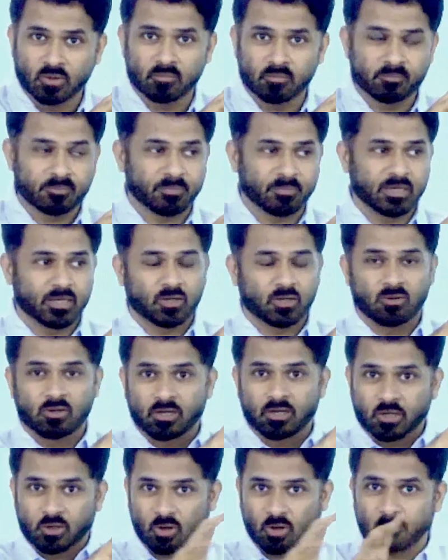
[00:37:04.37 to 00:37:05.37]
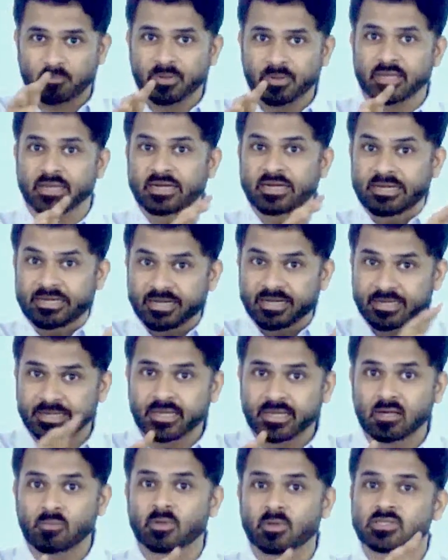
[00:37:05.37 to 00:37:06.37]
particular topic in
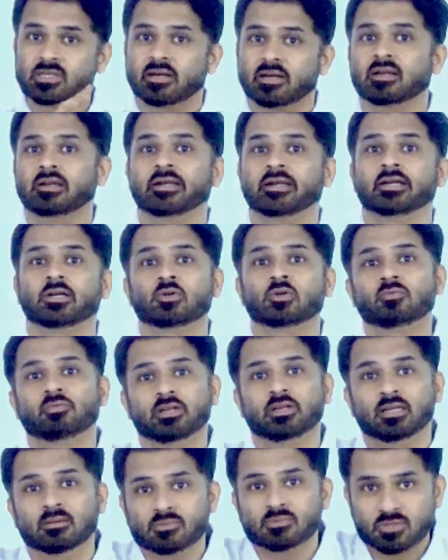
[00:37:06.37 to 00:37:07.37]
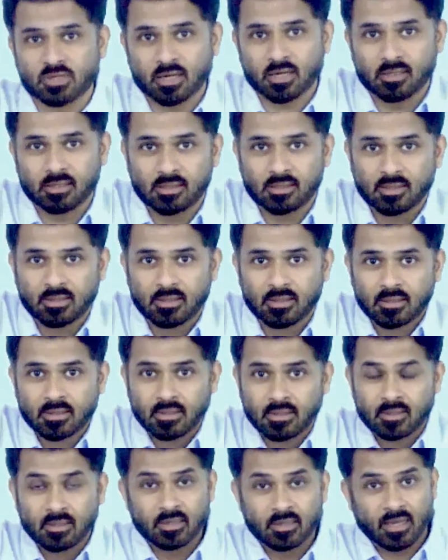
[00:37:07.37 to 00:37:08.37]
detail which are related to freedom struggle.
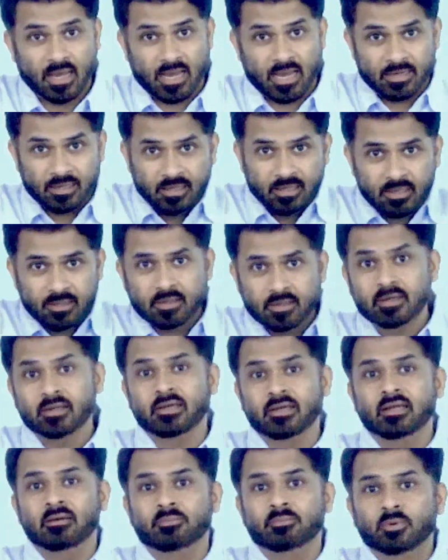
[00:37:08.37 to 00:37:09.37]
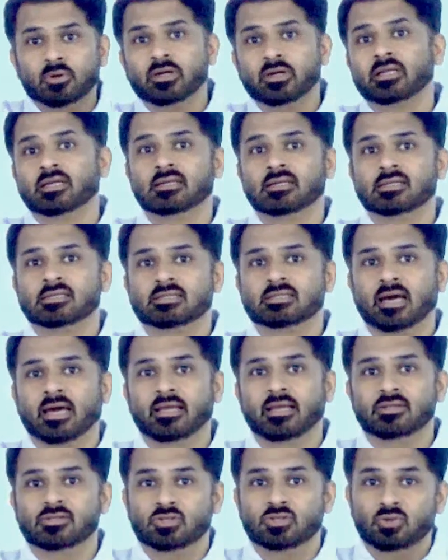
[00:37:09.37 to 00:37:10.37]
And here in political
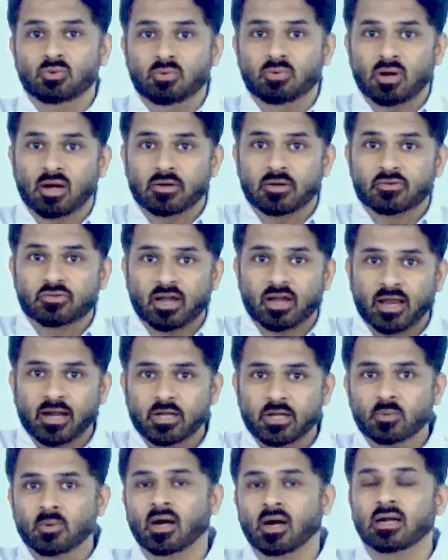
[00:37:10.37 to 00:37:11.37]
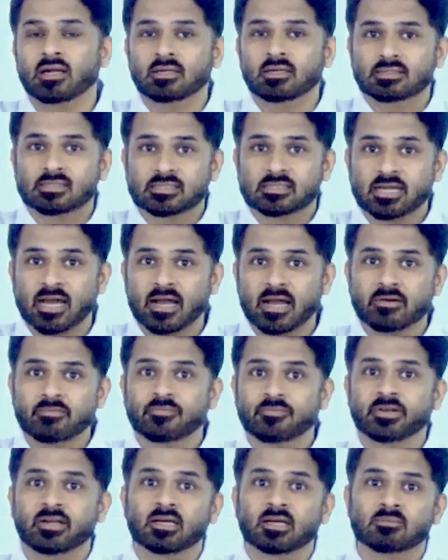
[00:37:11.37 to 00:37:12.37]
science, you try to understand
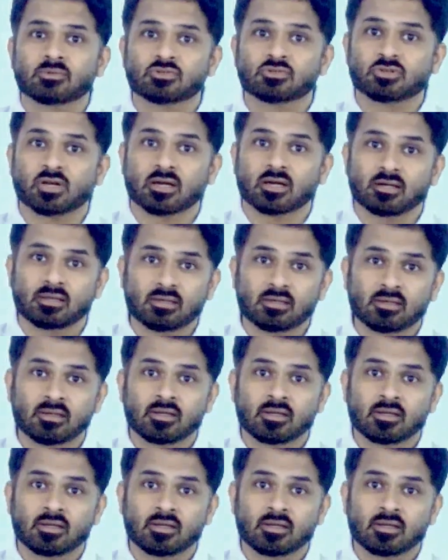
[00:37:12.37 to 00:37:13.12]
freedom struggle